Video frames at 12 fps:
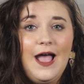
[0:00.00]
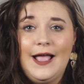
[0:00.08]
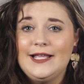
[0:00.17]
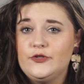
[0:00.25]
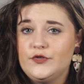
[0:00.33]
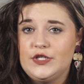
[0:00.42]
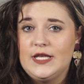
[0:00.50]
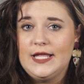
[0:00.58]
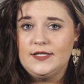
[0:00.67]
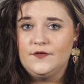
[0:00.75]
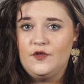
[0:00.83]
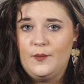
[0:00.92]
hydrogen
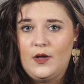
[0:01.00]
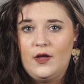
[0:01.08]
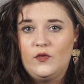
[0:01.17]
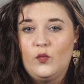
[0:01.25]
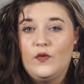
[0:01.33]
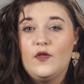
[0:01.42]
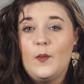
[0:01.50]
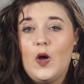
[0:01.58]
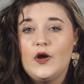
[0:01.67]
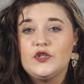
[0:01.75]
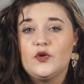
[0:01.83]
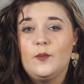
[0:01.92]
end of the bond with a
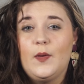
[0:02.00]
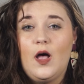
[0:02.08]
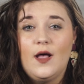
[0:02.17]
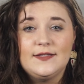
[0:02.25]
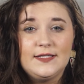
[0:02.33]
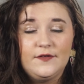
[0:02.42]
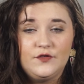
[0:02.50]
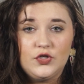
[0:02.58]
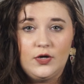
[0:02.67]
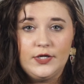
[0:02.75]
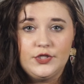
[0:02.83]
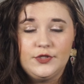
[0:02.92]
partial positive
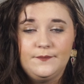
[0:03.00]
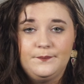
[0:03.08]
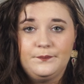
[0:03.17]
charge.